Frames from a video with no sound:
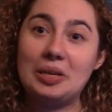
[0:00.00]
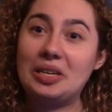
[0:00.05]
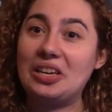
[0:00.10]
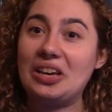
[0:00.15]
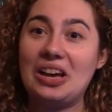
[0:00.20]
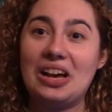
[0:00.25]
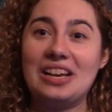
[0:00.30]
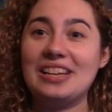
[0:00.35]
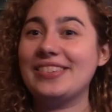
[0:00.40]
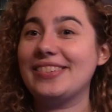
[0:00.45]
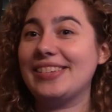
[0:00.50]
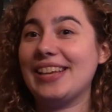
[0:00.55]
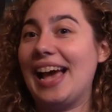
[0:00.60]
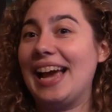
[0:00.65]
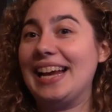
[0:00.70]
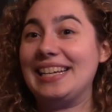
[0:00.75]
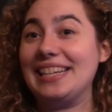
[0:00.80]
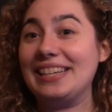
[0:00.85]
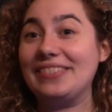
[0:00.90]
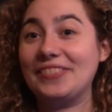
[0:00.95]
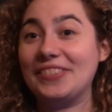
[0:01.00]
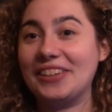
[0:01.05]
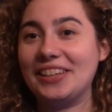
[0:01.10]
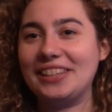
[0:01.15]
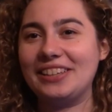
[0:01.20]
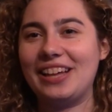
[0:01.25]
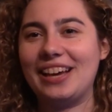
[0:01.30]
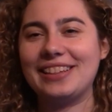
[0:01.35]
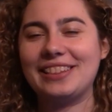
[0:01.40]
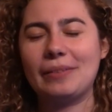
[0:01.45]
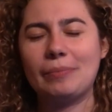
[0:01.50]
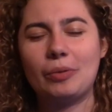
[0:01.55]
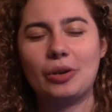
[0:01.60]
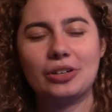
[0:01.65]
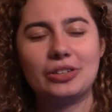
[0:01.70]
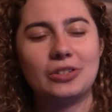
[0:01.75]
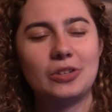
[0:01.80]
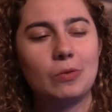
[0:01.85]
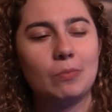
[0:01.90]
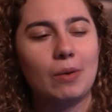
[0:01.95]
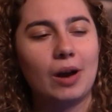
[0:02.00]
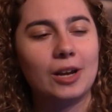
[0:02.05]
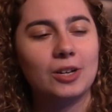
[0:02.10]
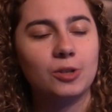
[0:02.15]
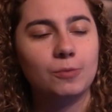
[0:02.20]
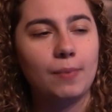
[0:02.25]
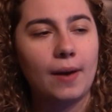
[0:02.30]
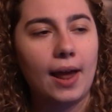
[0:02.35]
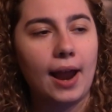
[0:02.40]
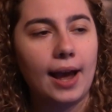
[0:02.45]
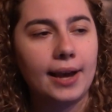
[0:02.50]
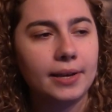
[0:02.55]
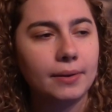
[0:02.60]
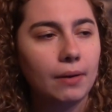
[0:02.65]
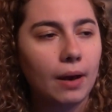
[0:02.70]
because I didn't really like the book too much, but I,